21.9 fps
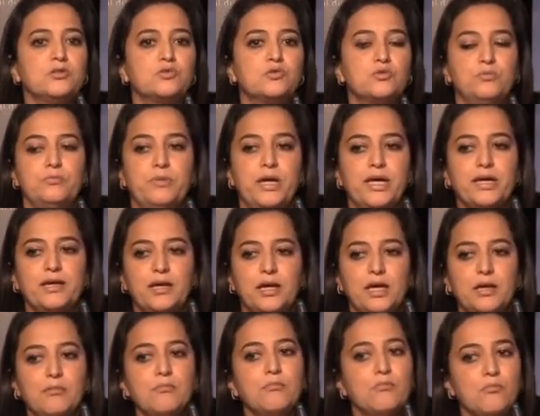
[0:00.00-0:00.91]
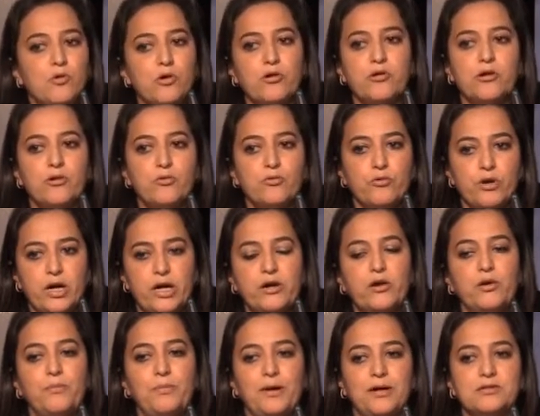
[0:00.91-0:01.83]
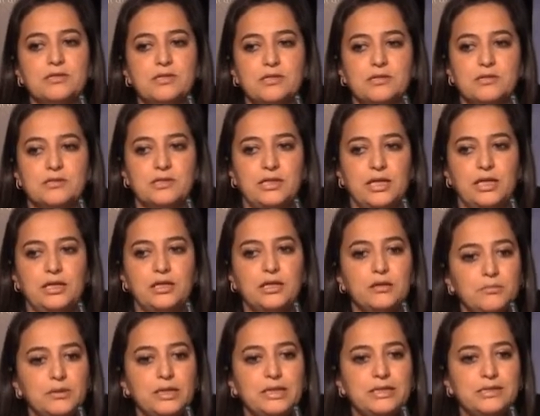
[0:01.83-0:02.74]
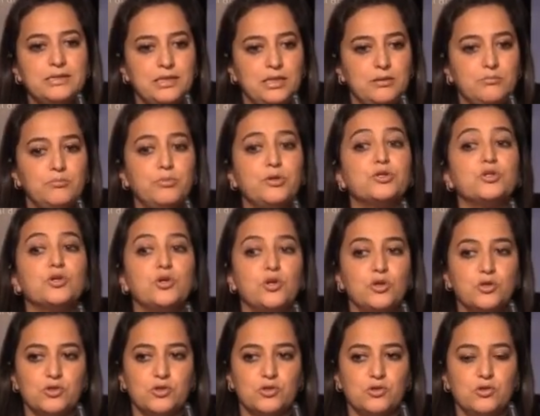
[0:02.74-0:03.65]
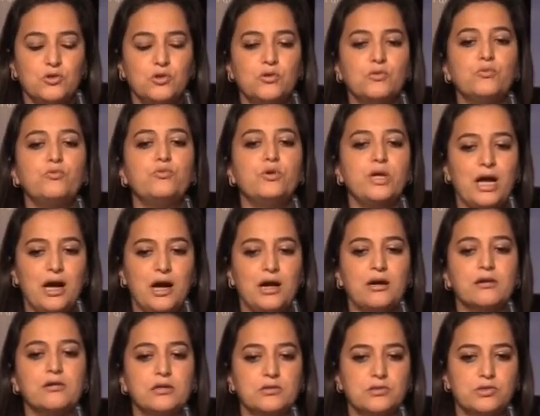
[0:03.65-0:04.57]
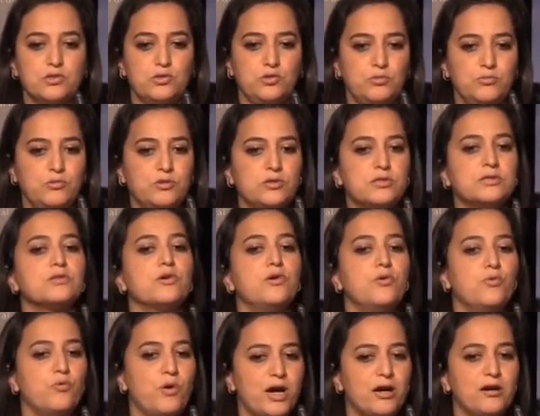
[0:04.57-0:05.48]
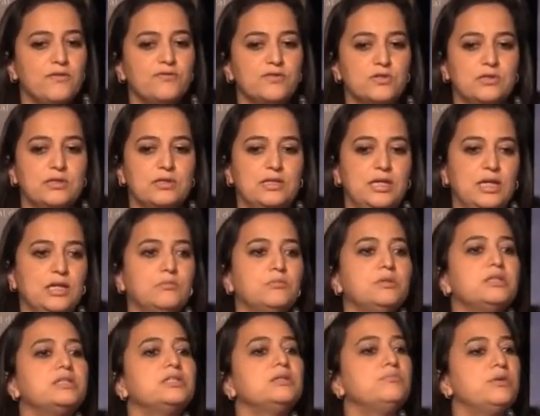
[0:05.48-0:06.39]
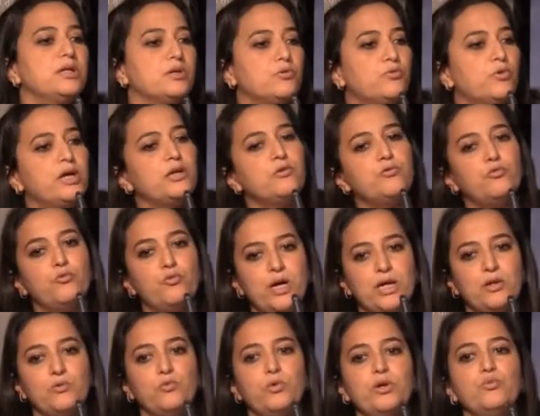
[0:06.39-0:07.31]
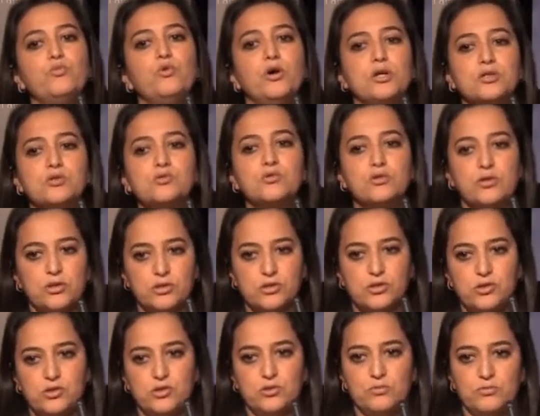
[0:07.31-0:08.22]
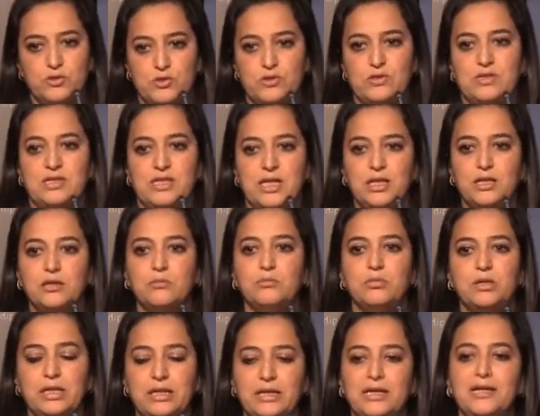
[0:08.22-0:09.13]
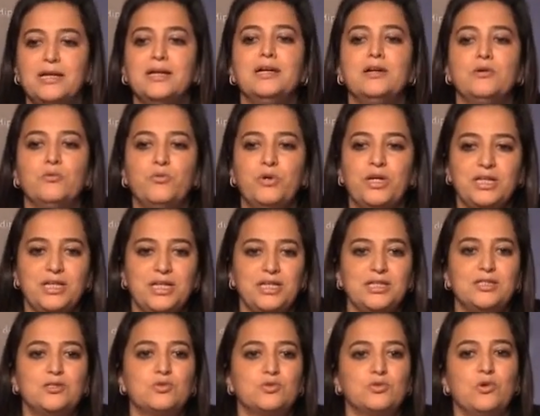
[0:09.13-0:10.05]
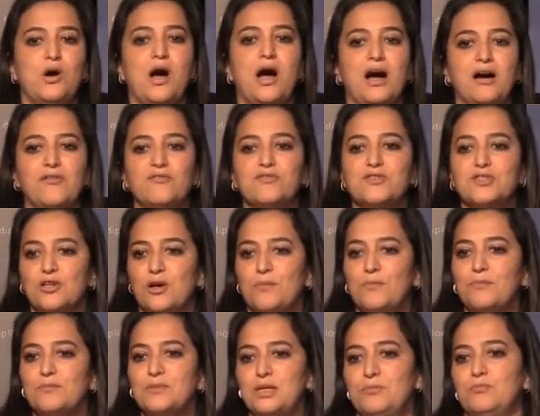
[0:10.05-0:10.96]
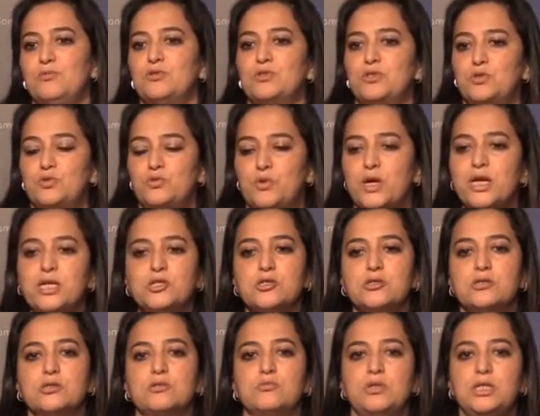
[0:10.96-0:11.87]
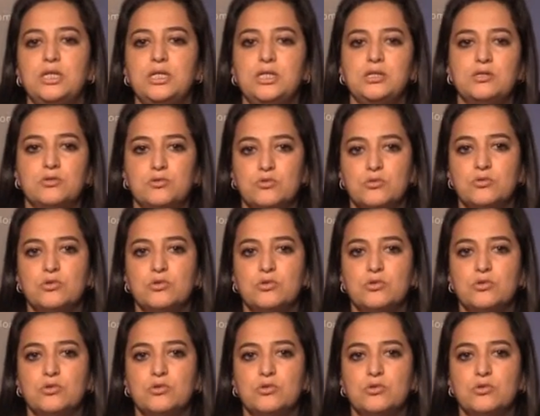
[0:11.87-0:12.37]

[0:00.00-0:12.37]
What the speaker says: to make him more aware about sustainability, but also we are consumers aware of sustainability, but when we want to consume sustainably, we need to have some demonstrations, we need